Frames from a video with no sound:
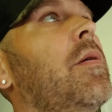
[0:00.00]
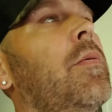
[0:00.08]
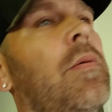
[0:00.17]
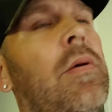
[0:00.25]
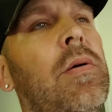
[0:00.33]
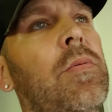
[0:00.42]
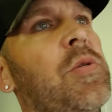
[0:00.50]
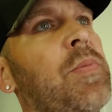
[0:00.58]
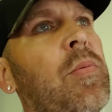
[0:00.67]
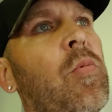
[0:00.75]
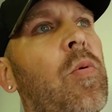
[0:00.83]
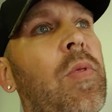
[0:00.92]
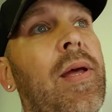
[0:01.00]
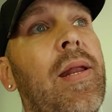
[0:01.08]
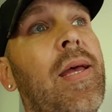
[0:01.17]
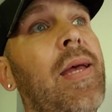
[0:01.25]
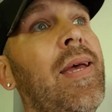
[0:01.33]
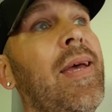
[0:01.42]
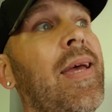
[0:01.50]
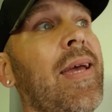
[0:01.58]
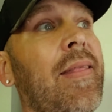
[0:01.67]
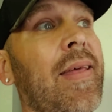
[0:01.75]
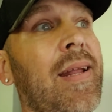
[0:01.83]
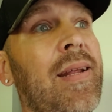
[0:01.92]
We spent more than that,
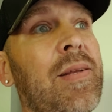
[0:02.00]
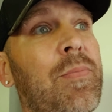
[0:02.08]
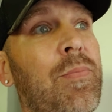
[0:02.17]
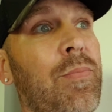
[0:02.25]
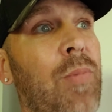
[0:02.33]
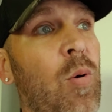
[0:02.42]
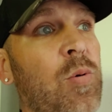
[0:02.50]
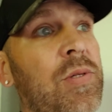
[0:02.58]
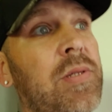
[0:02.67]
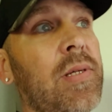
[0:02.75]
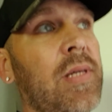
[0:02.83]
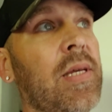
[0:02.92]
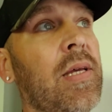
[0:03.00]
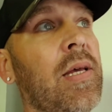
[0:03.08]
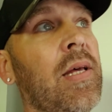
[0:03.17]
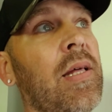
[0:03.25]
and that mostly